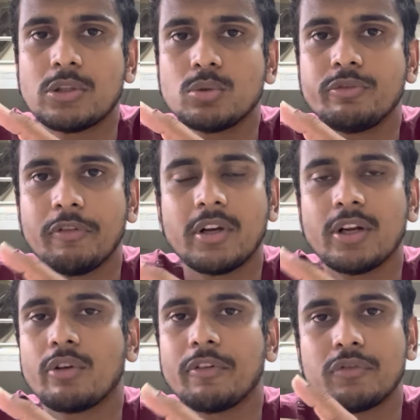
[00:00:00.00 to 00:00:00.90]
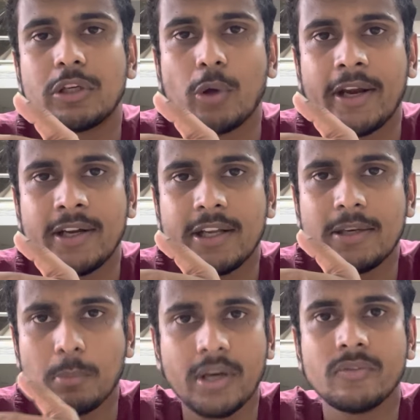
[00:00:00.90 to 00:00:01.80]
to 15 or 15 to
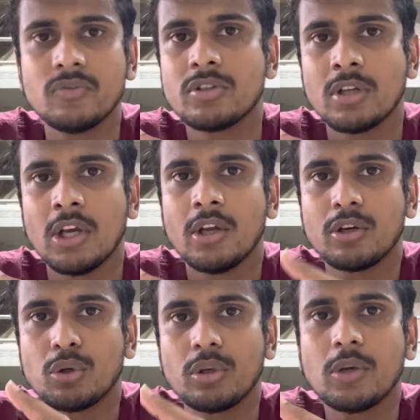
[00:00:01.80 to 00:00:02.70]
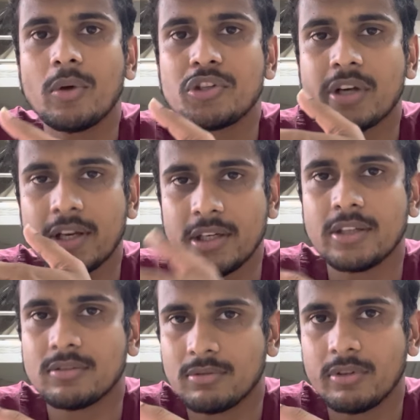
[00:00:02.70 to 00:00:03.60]
18 months during your
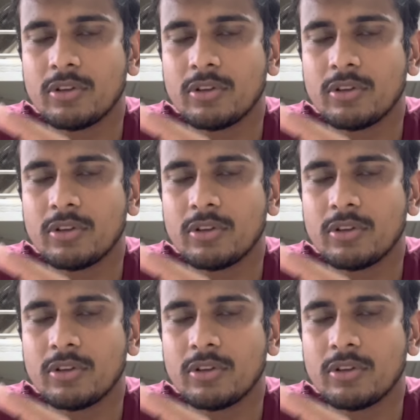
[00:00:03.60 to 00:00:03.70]
training,